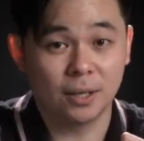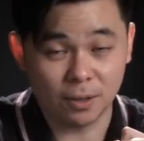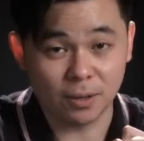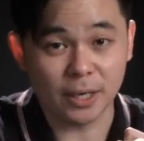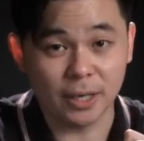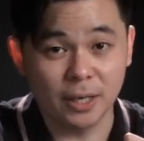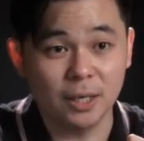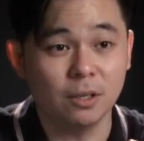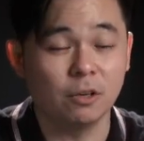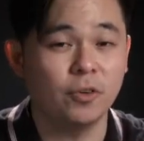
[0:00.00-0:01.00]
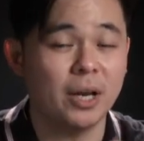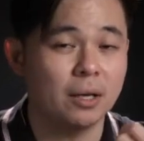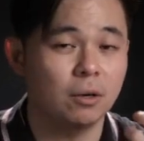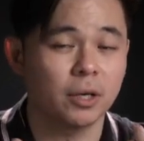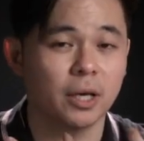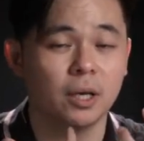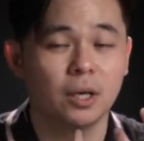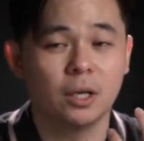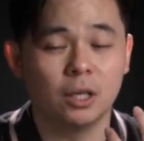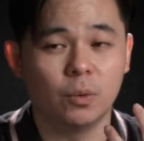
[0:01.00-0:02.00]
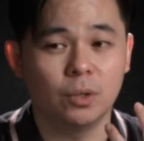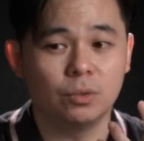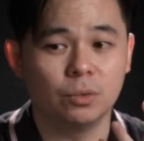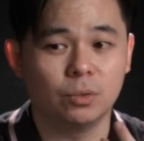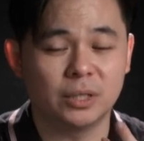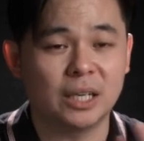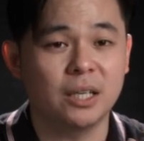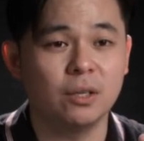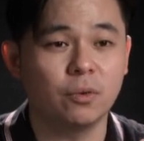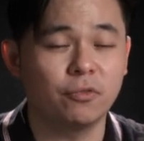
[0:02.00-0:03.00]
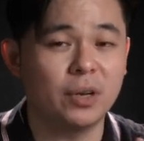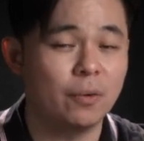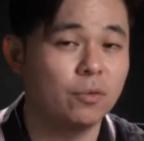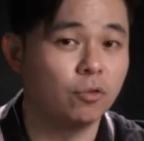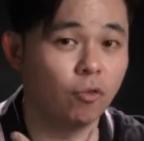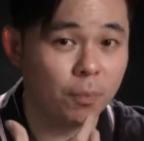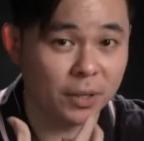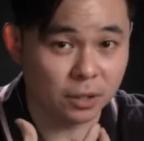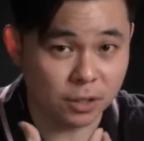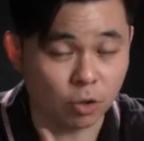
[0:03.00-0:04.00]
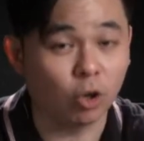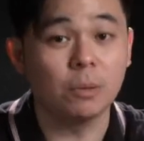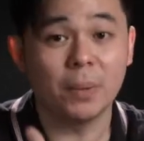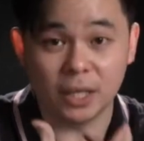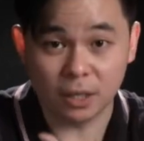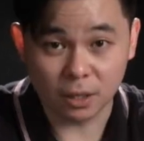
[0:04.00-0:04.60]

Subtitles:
Okay, you feel like, okay, you want to, suddenly you feel like you want to vomit, just automatic.